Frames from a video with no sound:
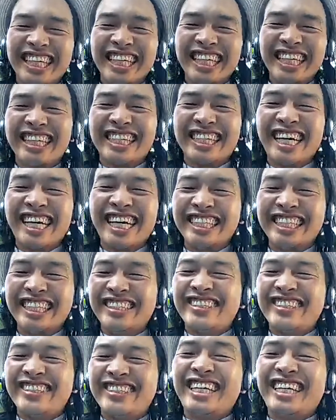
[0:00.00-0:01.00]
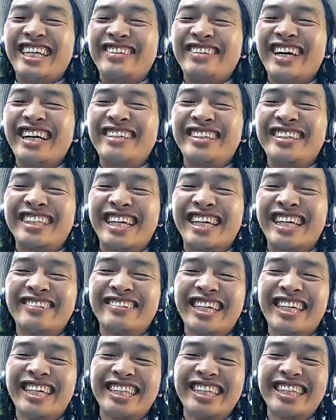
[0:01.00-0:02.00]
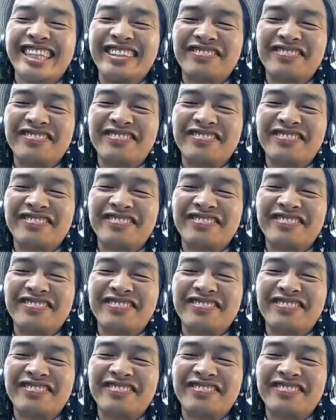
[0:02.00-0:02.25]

land use planning power directly,